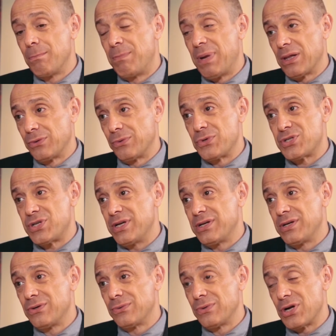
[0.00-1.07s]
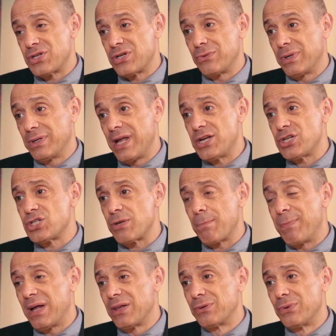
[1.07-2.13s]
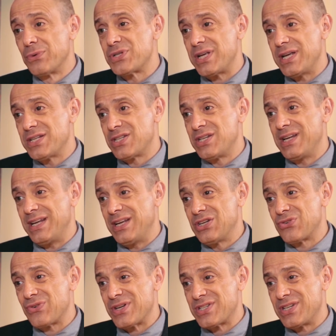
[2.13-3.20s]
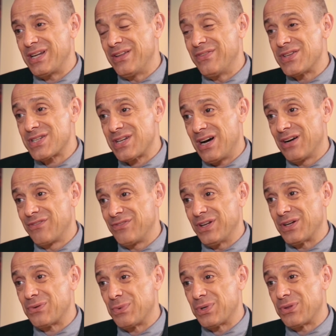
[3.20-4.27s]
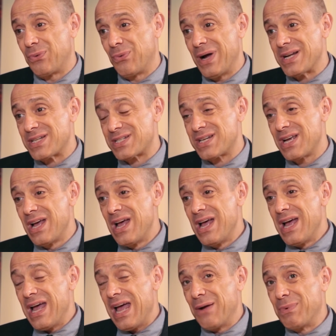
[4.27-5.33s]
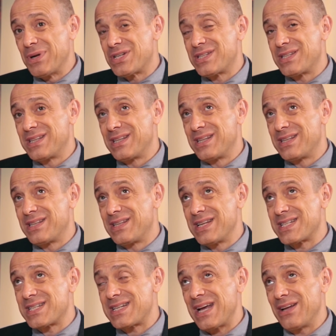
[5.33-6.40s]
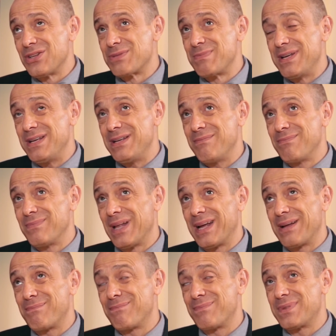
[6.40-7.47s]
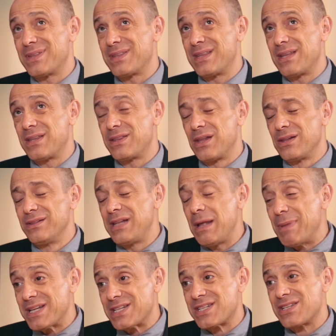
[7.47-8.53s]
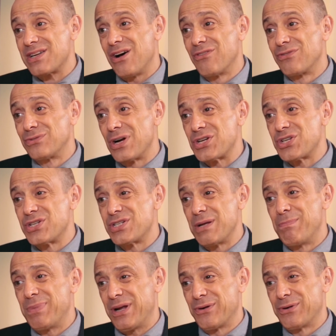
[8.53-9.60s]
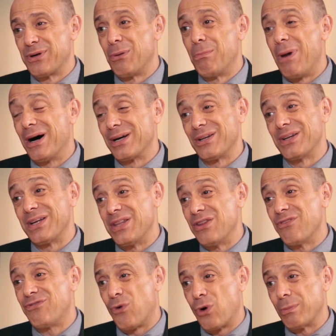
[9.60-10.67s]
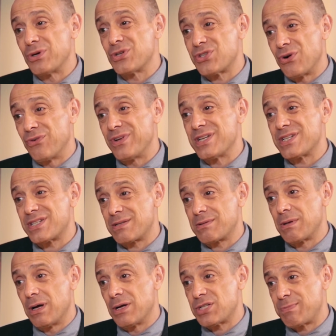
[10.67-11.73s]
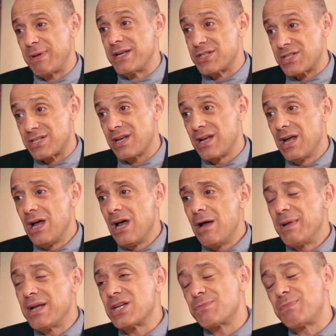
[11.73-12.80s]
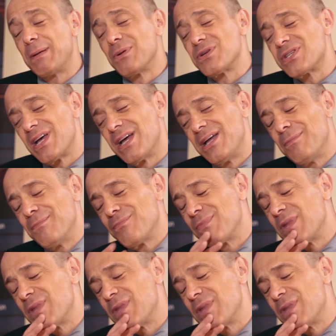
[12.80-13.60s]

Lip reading: Belarusian-Russian relationship. Belarus isn't interested in this conflict with the West, and which this tells me the limits of Russia's imperial model in the former Soviet space. Because people say